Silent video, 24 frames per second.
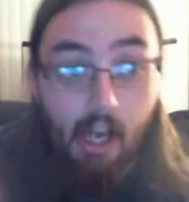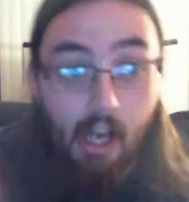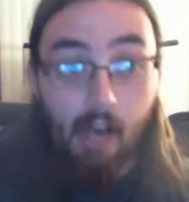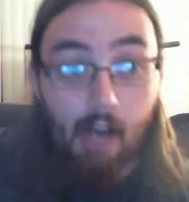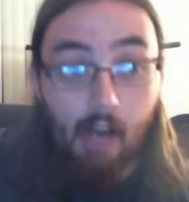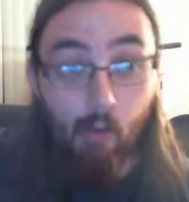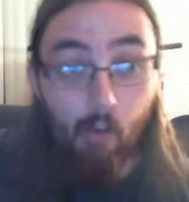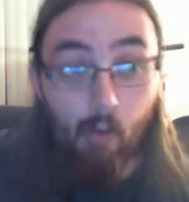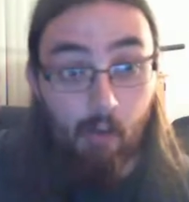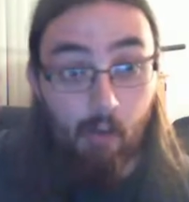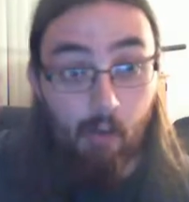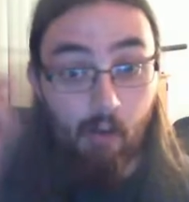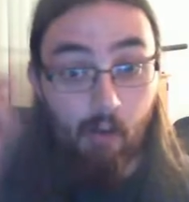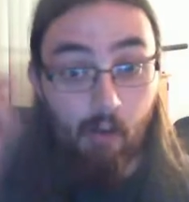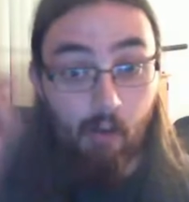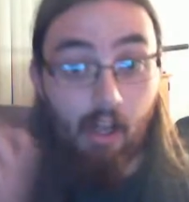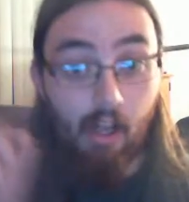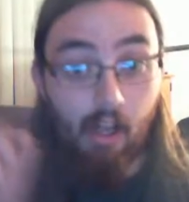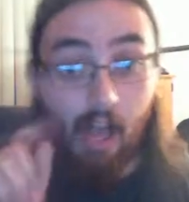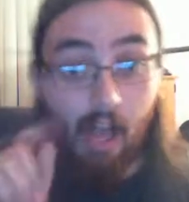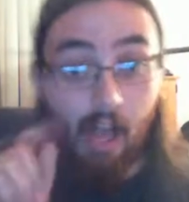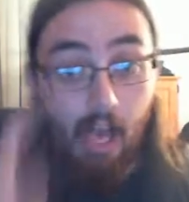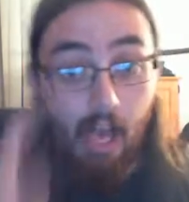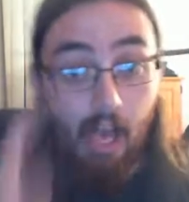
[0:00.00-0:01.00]
We,
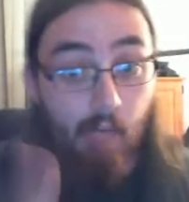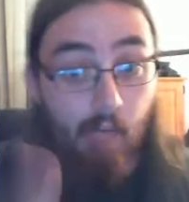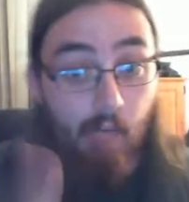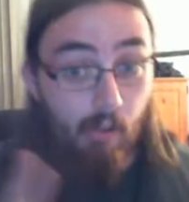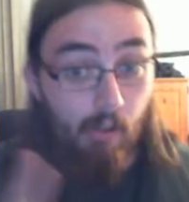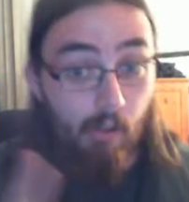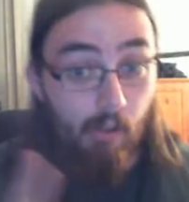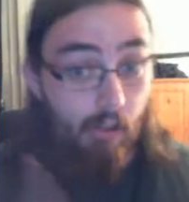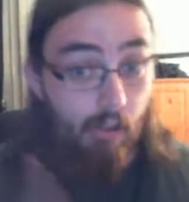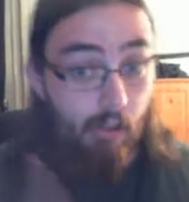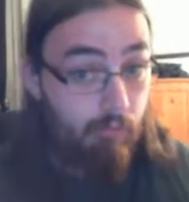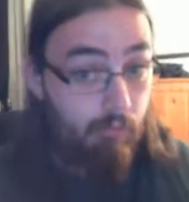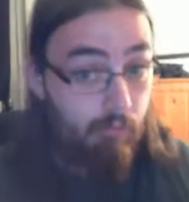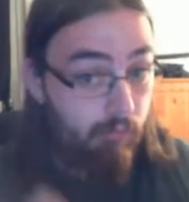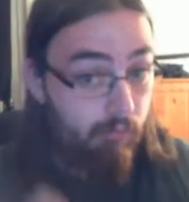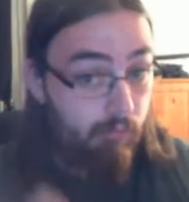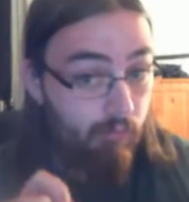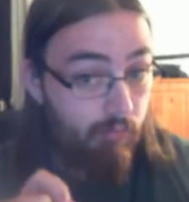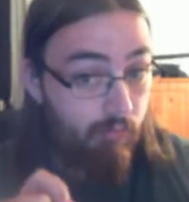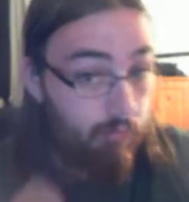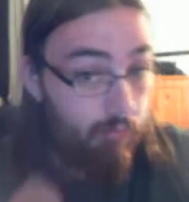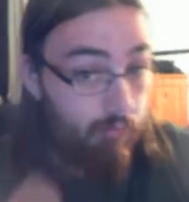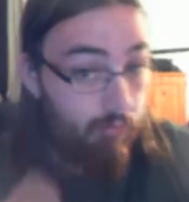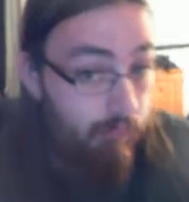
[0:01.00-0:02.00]
I was
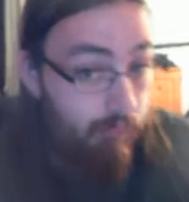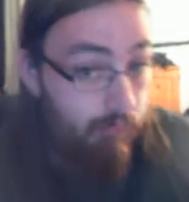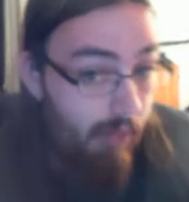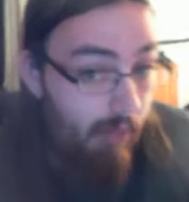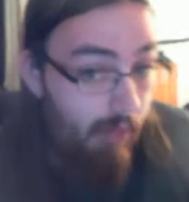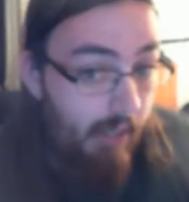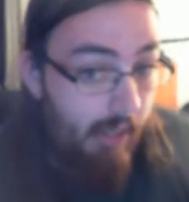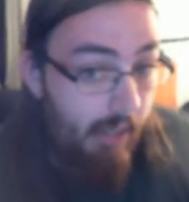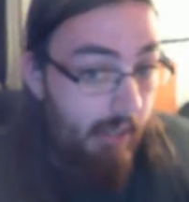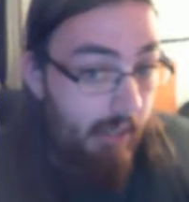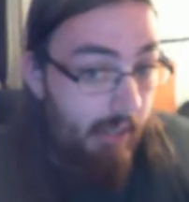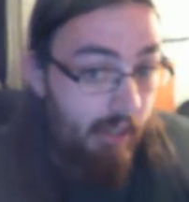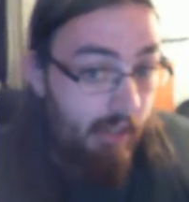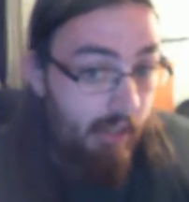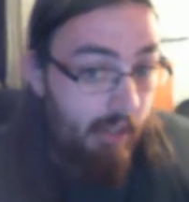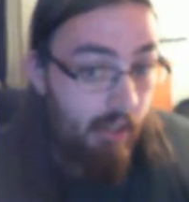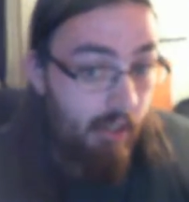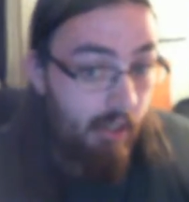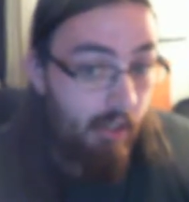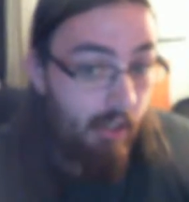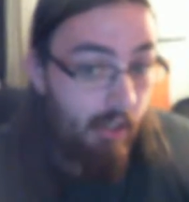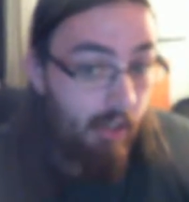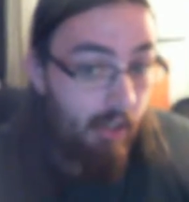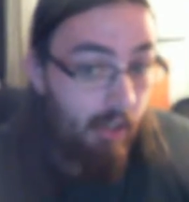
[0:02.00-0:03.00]
right,
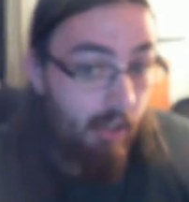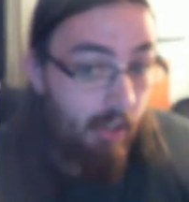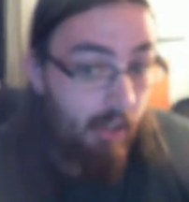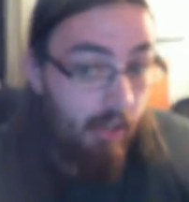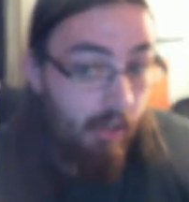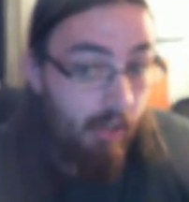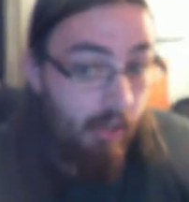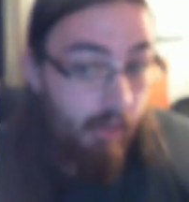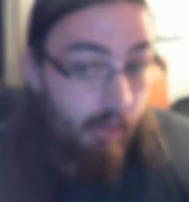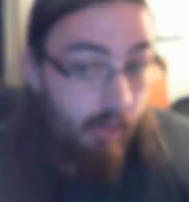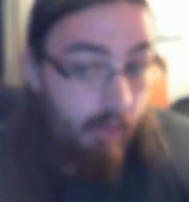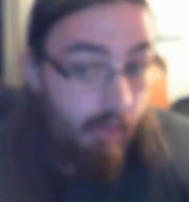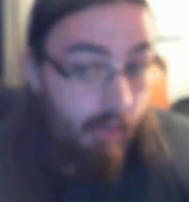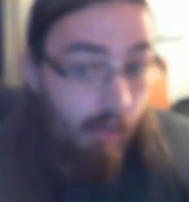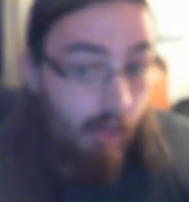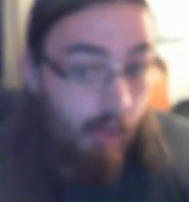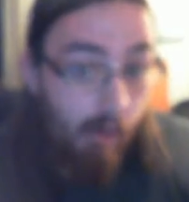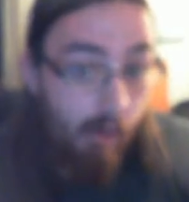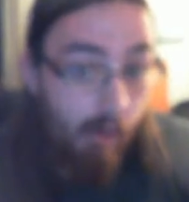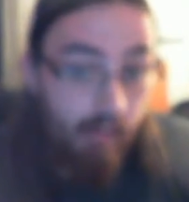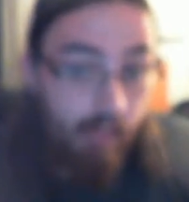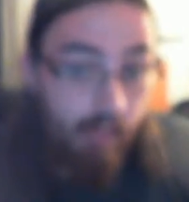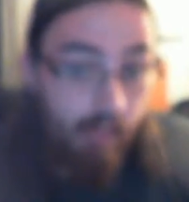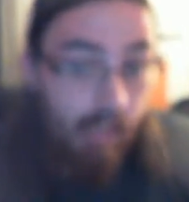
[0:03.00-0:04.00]

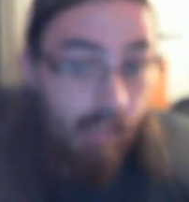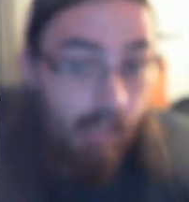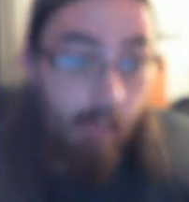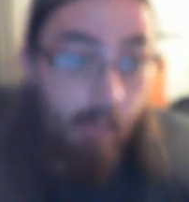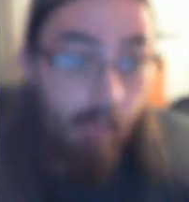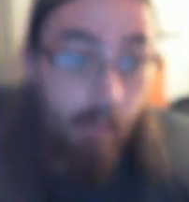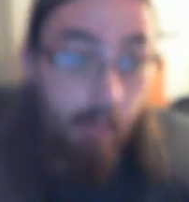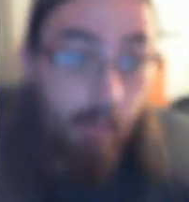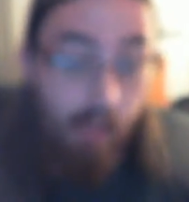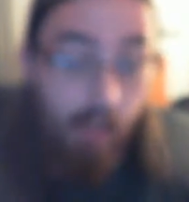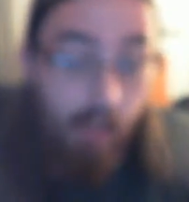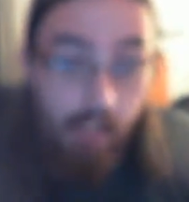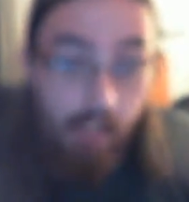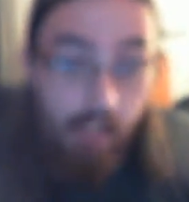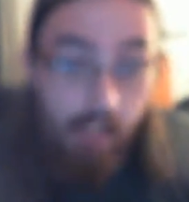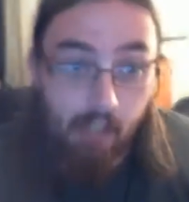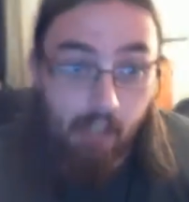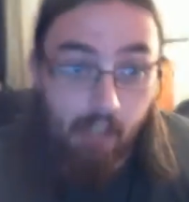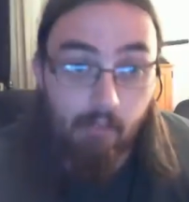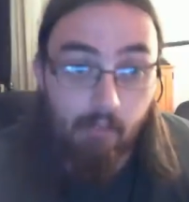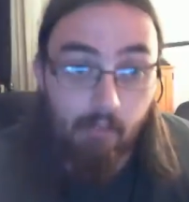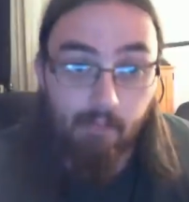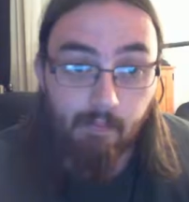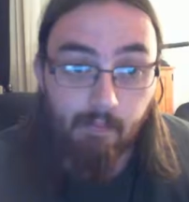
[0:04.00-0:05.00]
though, that
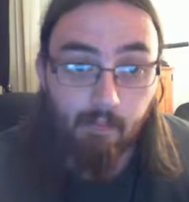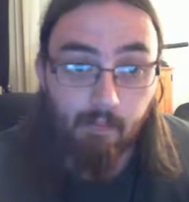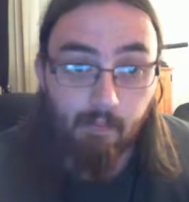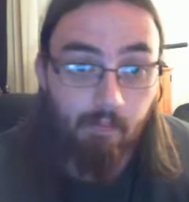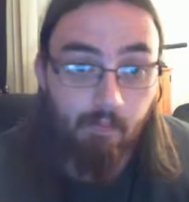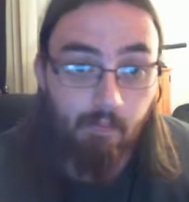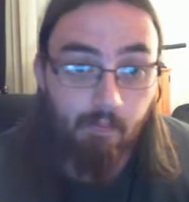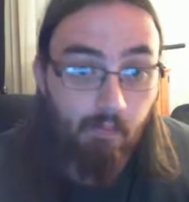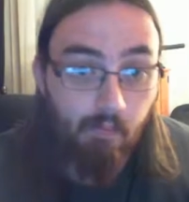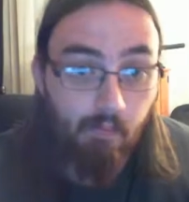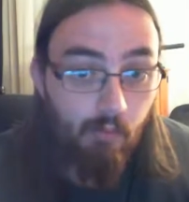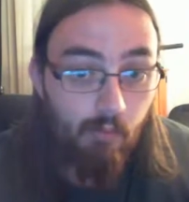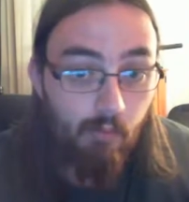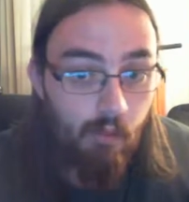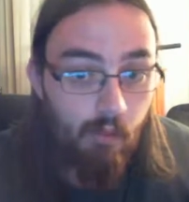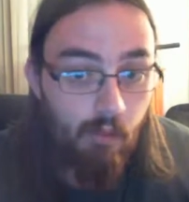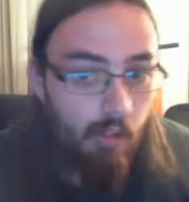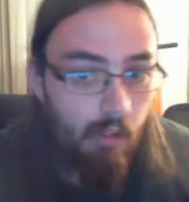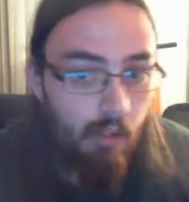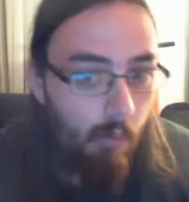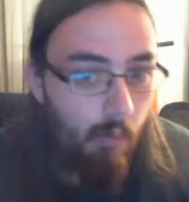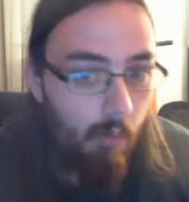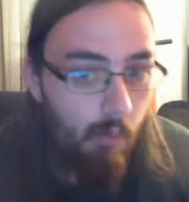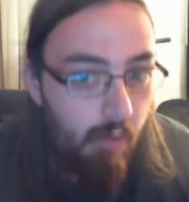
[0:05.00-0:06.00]
Pudding
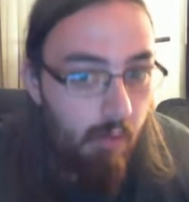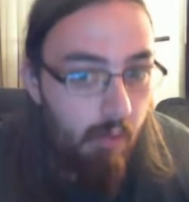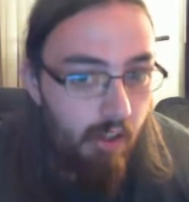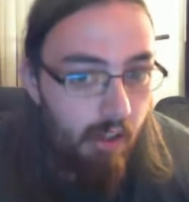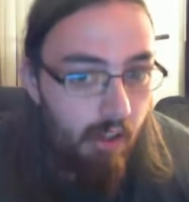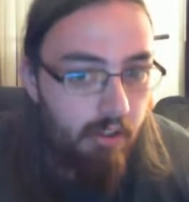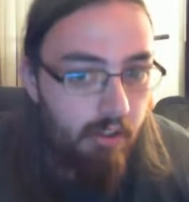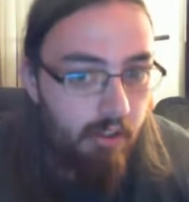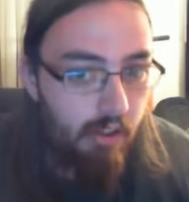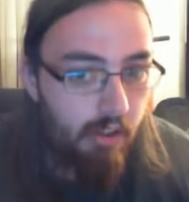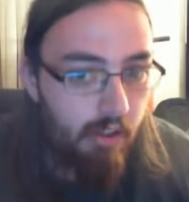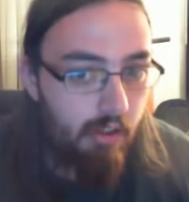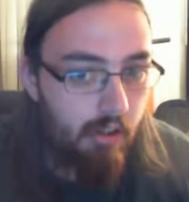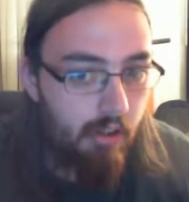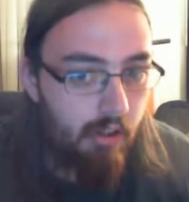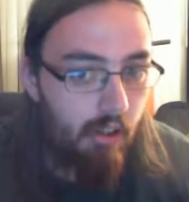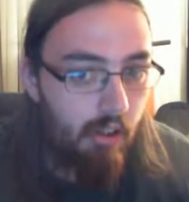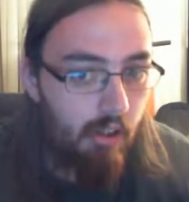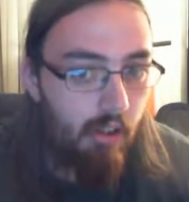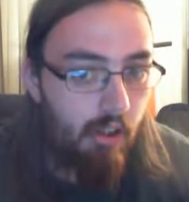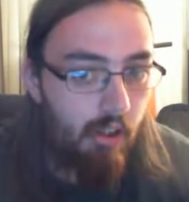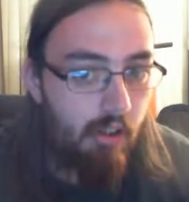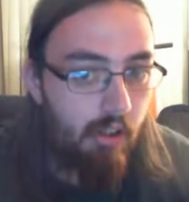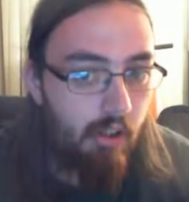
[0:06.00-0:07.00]
was the
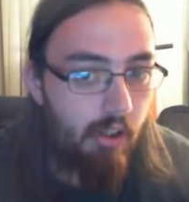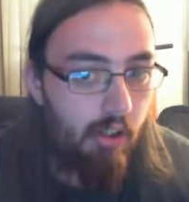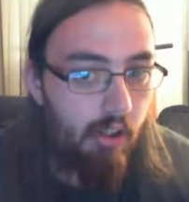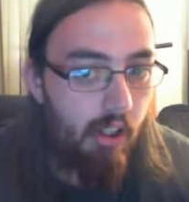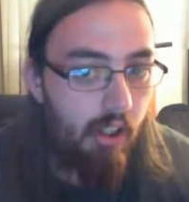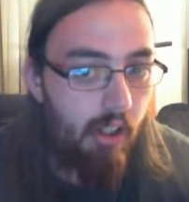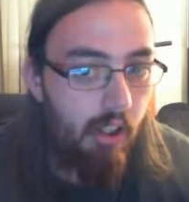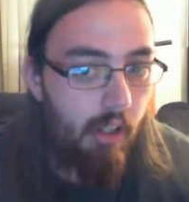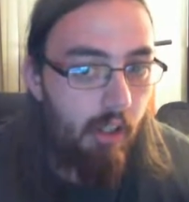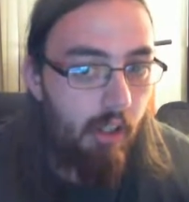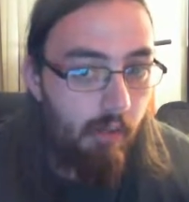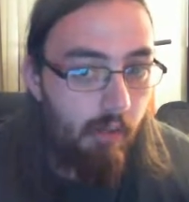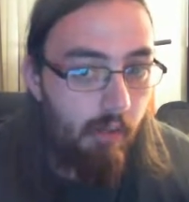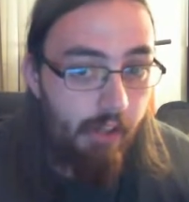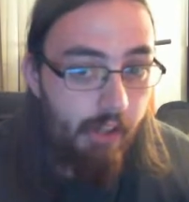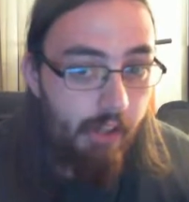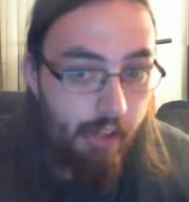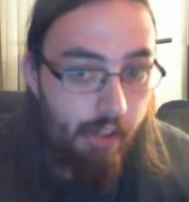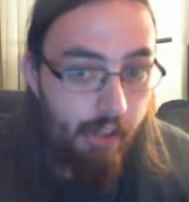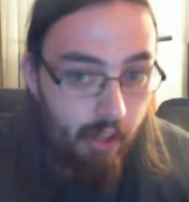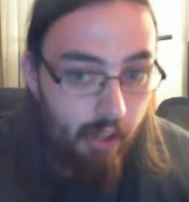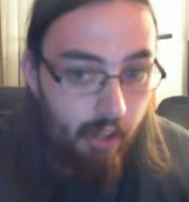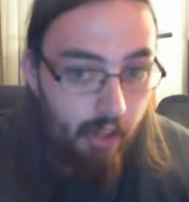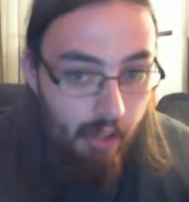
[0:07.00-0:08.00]
goal with the
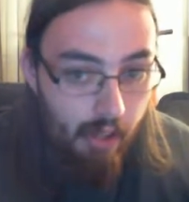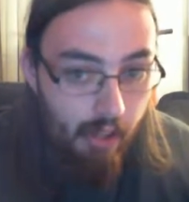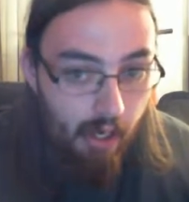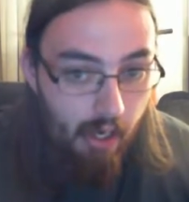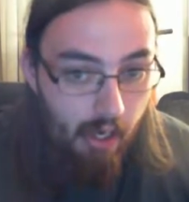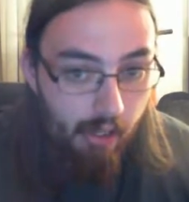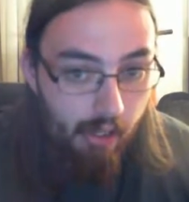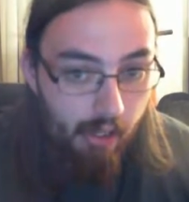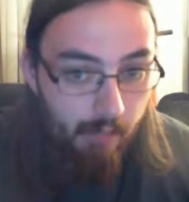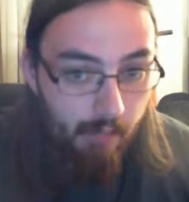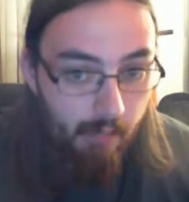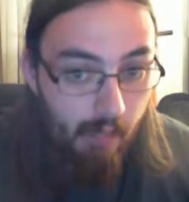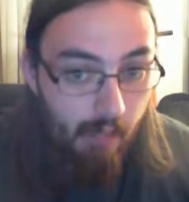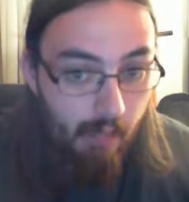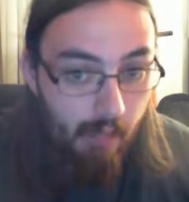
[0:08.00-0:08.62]
third eye.